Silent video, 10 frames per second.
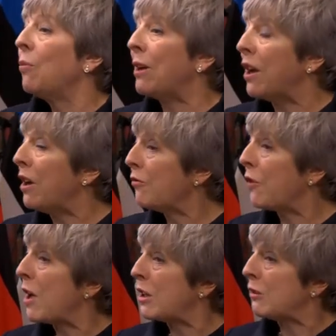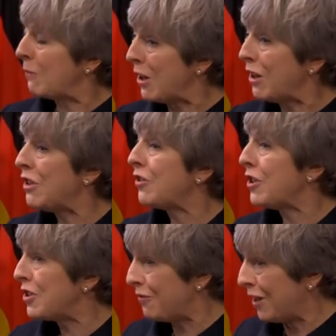We have won
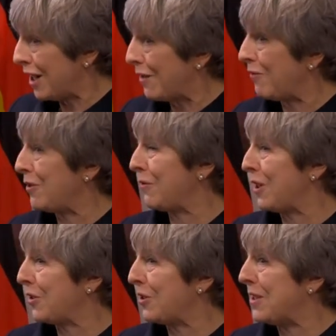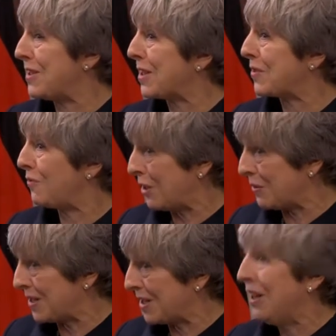35 out of our 36
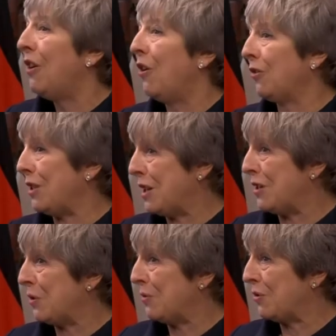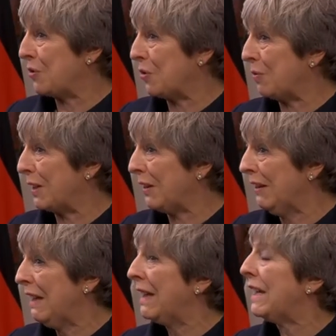votes on the EU Withdrawal
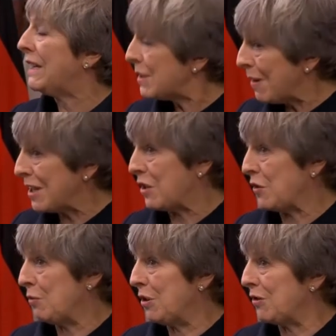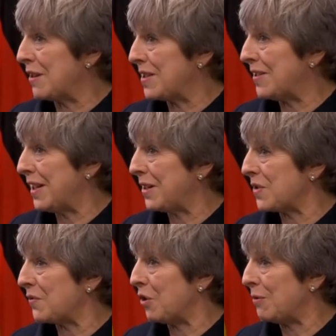Bill. It is making good progress in the
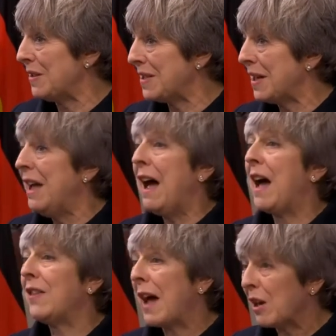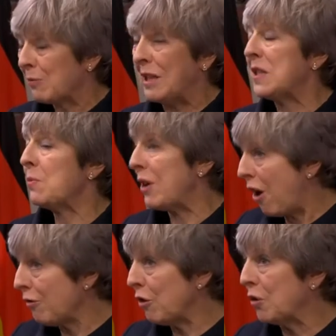House of Commons, and that means we
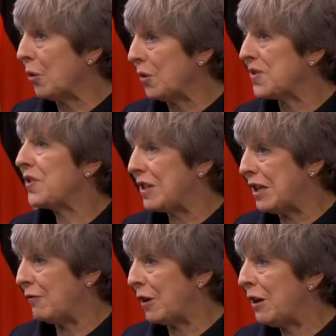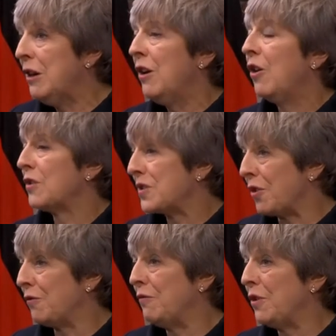are on course to deliver on the
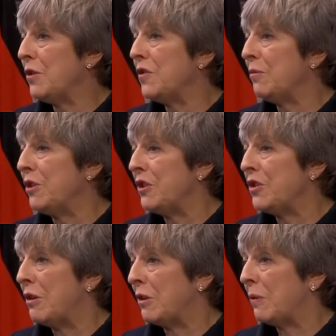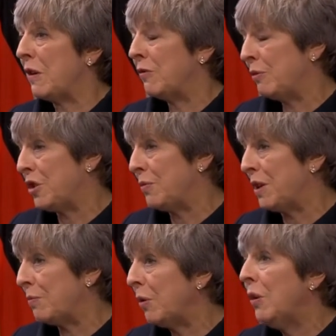sovereign vote of the British
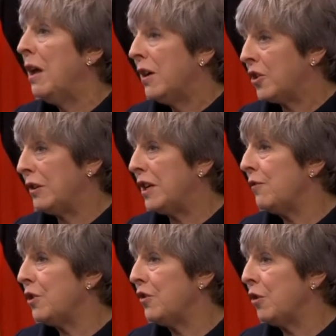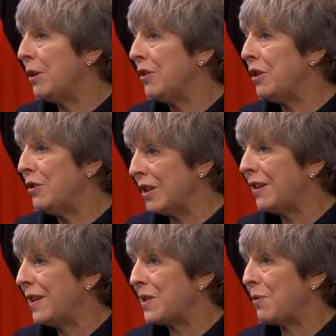people to leave the European Union,
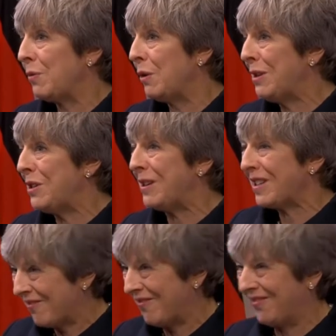and that's what we'll be doing.